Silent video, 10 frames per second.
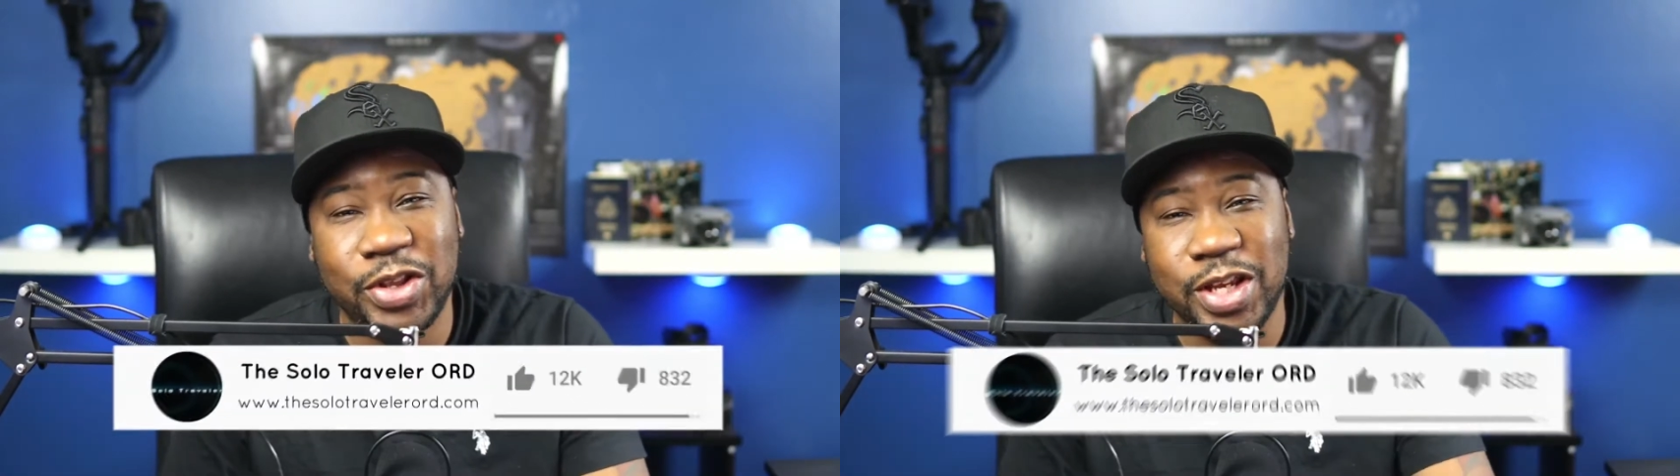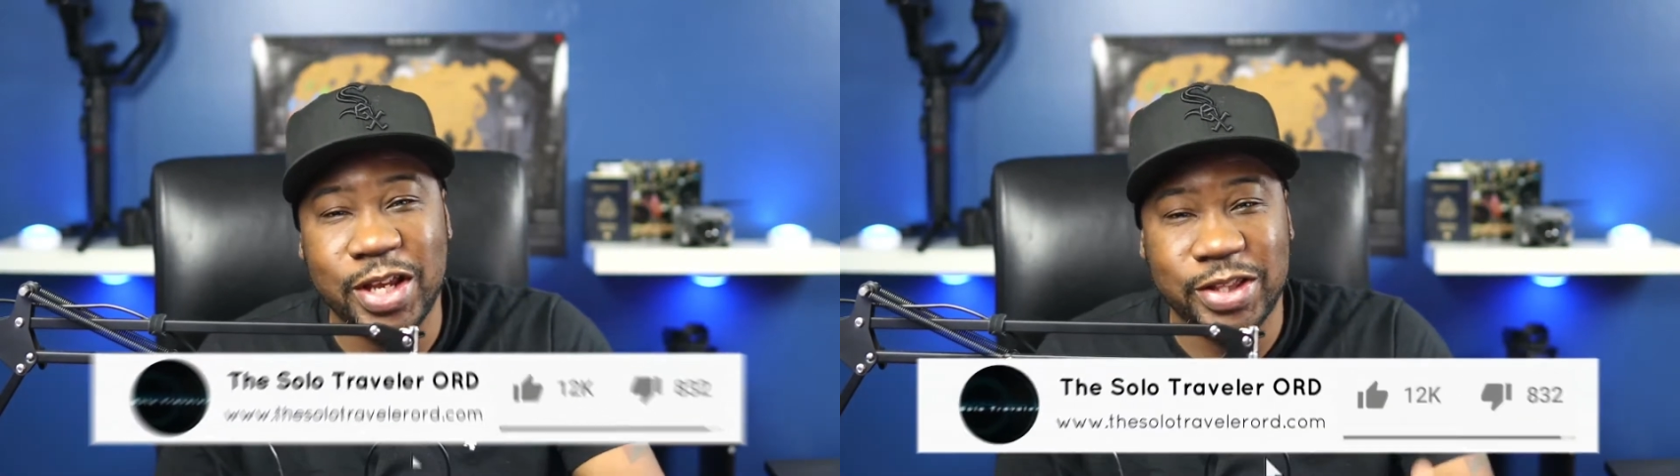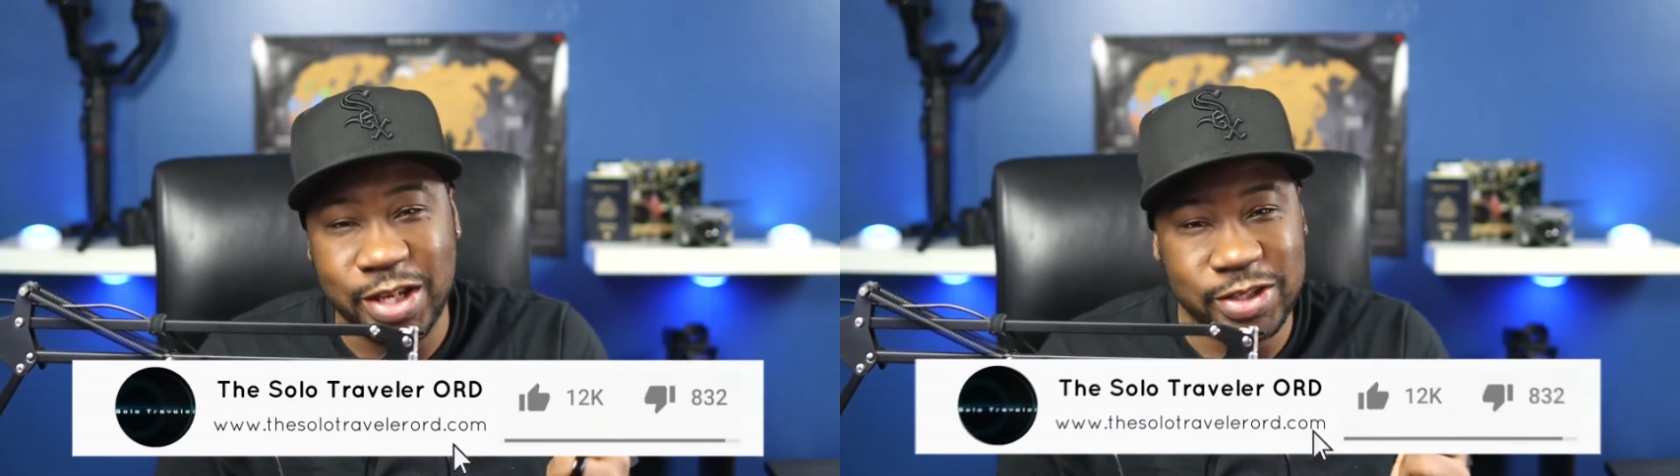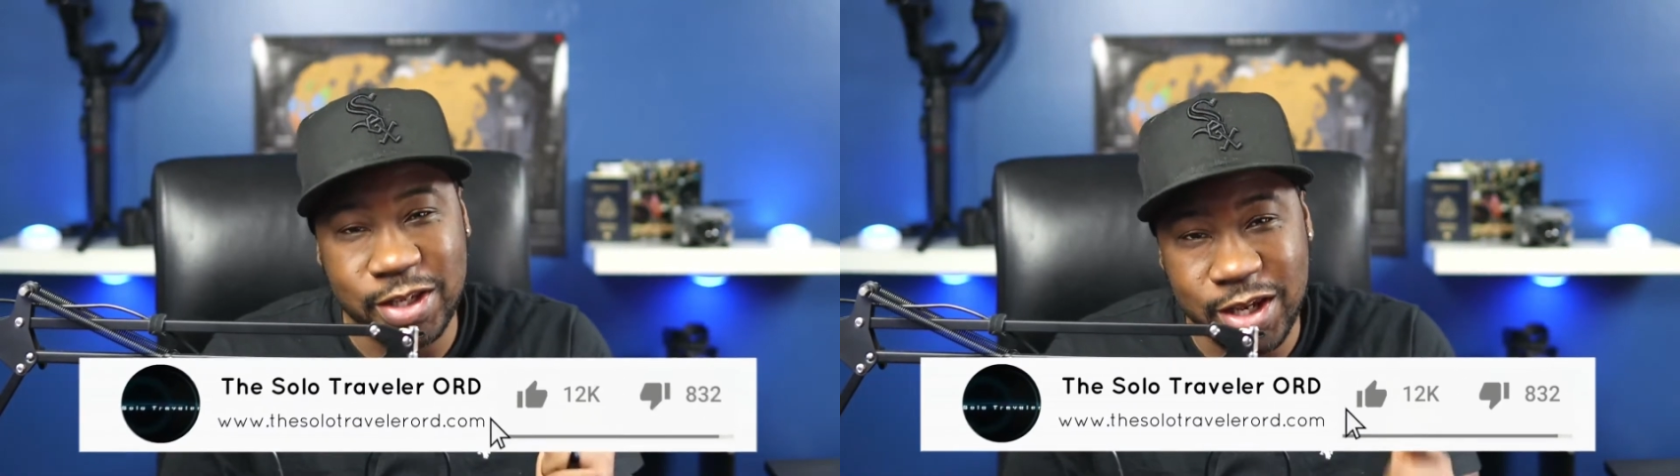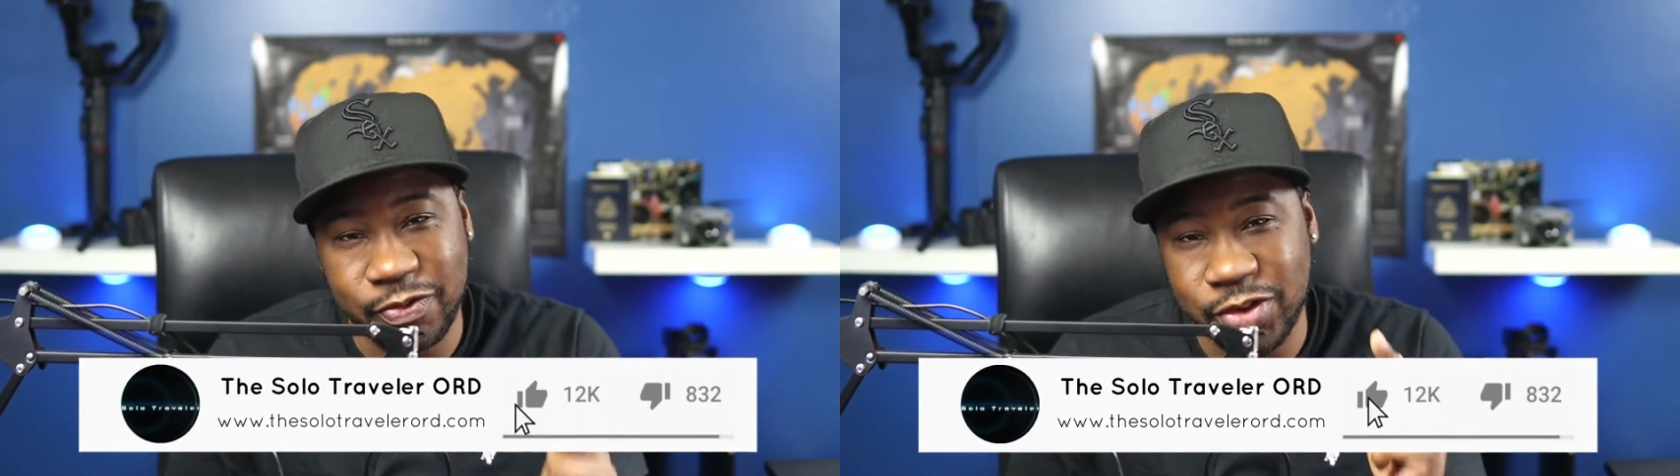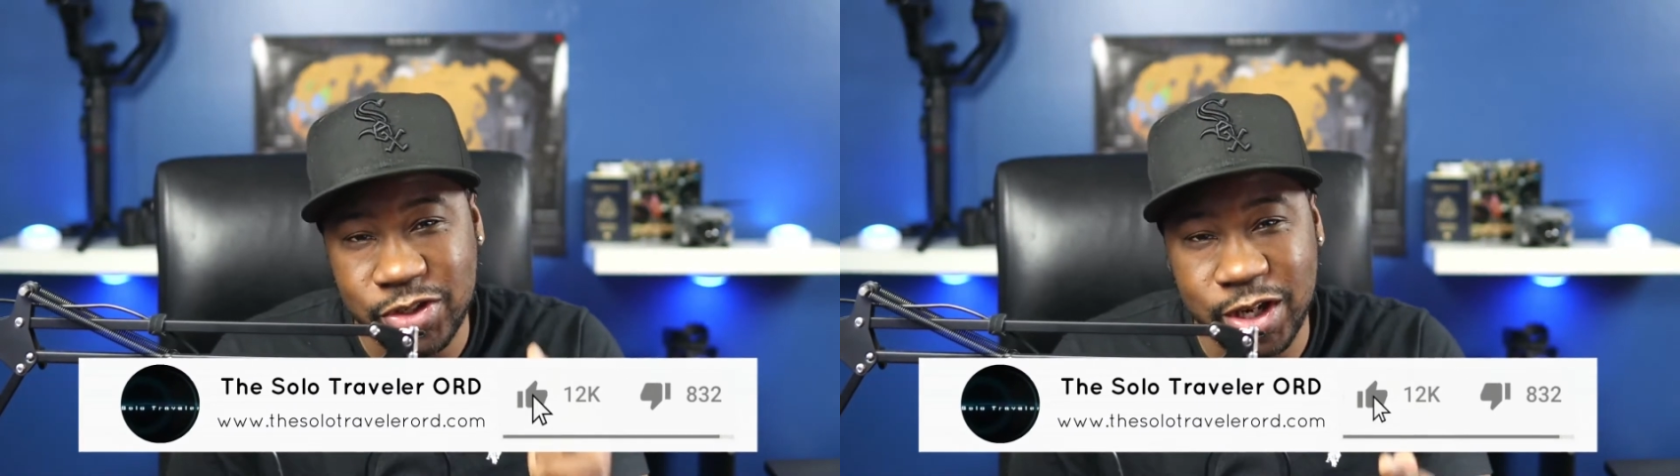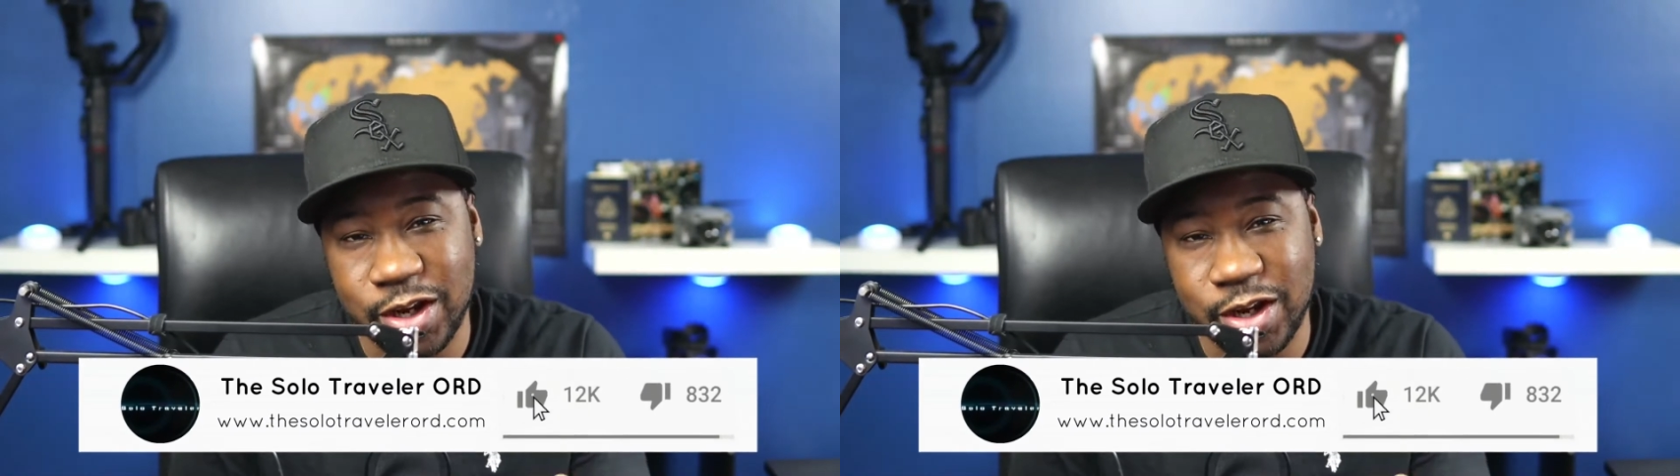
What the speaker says: and thanks again for checking